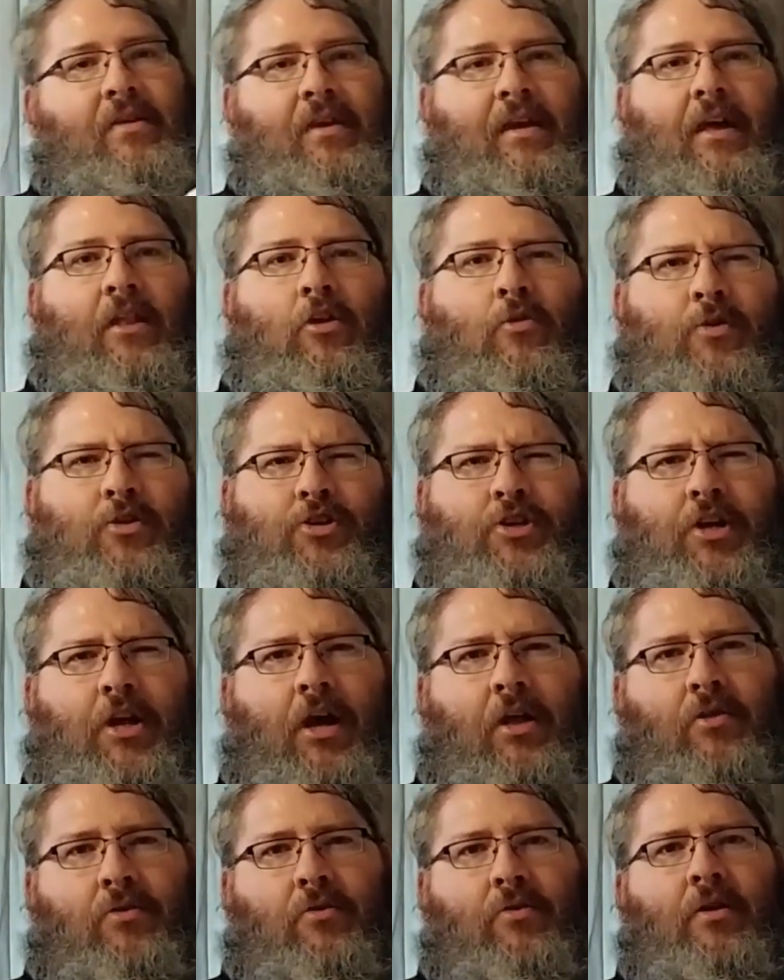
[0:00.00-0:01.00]
the yellowish
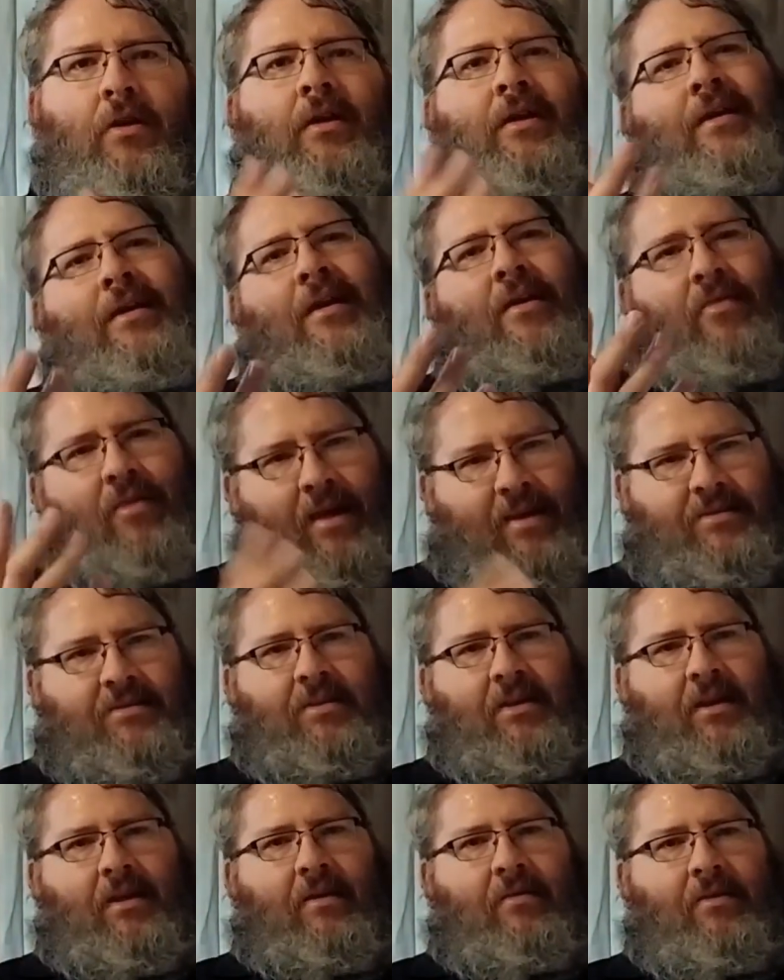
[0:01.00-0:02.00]
color. That's
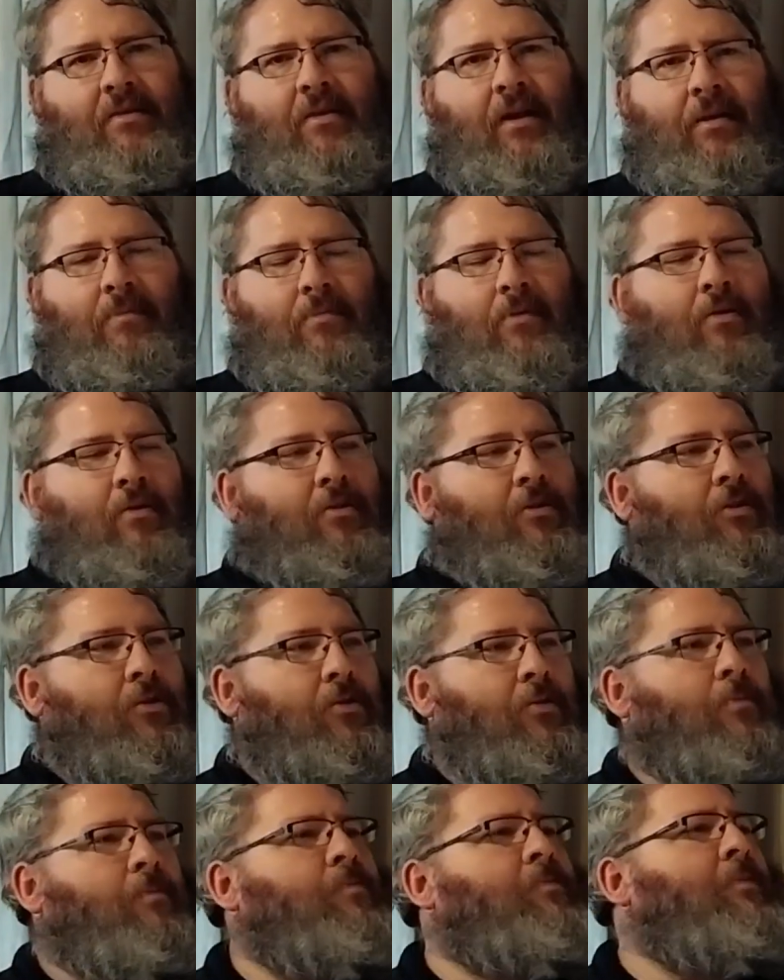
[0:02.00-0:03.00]
the Titebond
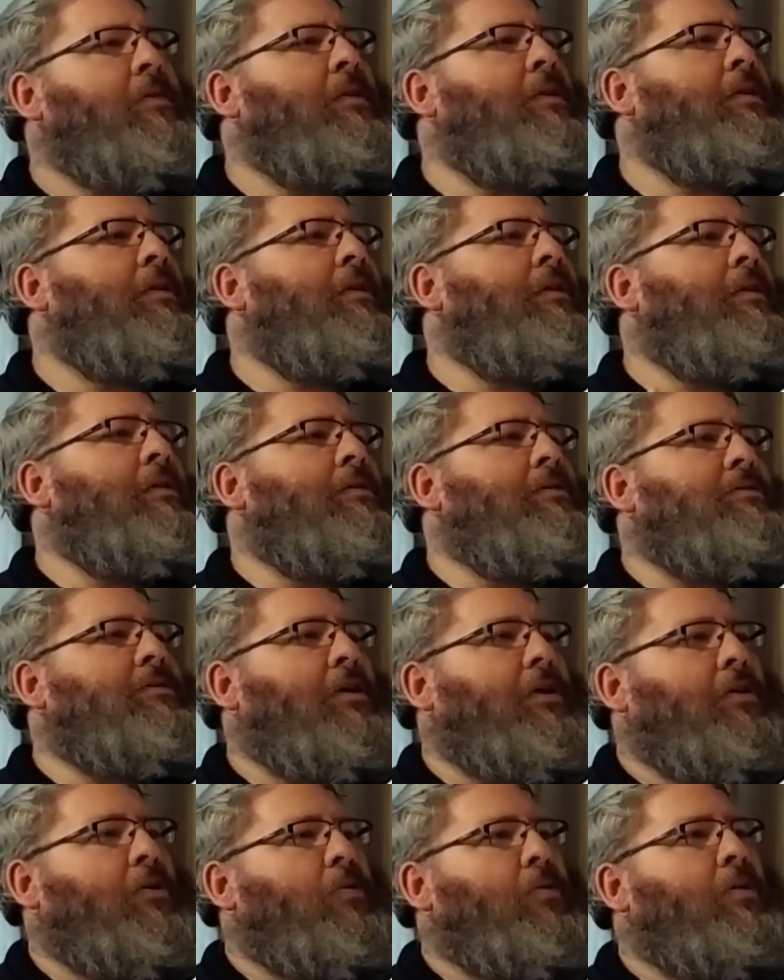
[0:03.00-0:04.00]
glue.
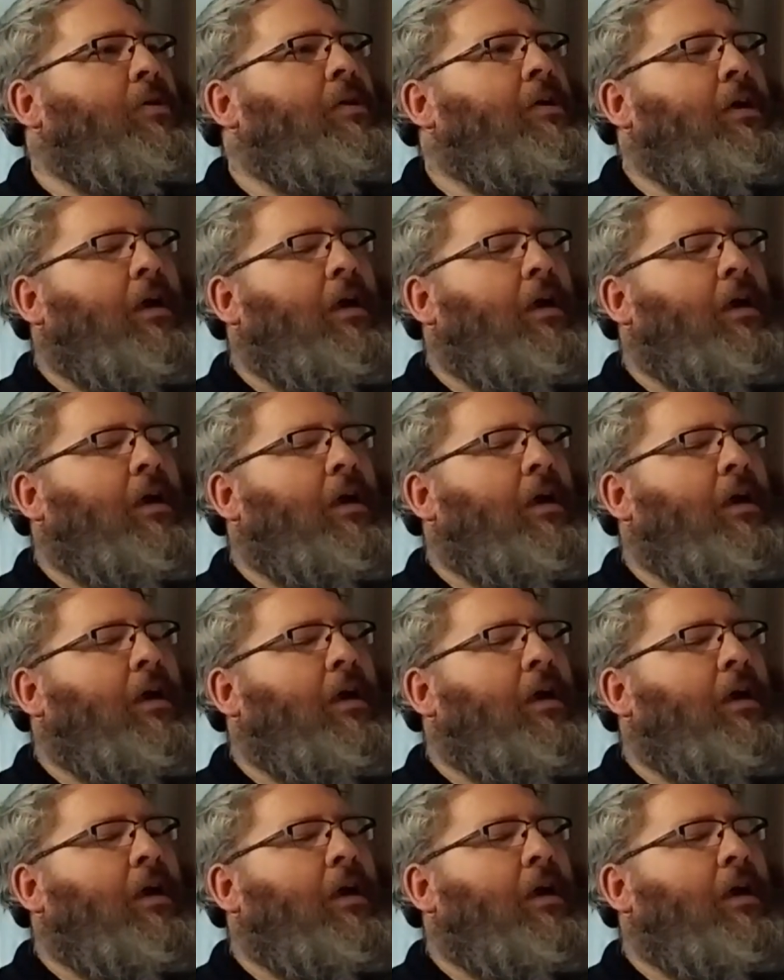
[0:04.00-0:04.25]
So